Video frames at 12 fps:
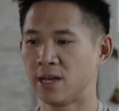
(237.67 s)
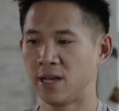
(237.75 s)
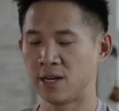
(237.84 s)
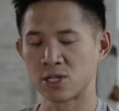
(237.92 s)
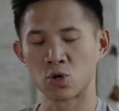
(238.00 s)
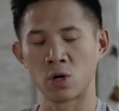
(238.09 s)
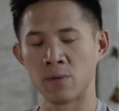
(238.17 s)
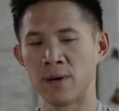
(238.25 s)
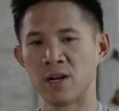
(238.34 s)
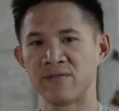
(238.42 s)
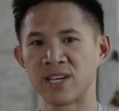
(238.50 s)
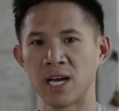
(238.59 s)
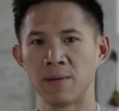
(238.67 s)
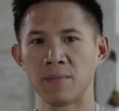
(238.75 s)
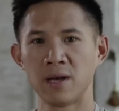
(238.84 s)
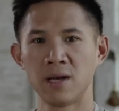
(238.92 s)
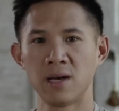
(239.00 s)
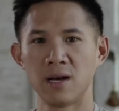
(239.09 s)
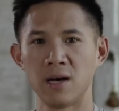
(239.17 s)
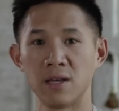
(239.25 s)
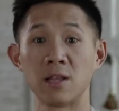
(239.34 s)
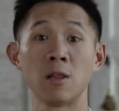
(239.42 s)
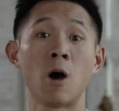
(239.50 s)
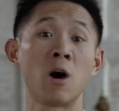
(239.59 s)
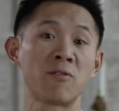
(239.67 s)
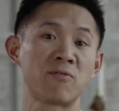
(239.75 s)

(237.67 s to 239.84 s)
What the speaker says: in a short amount of time, the long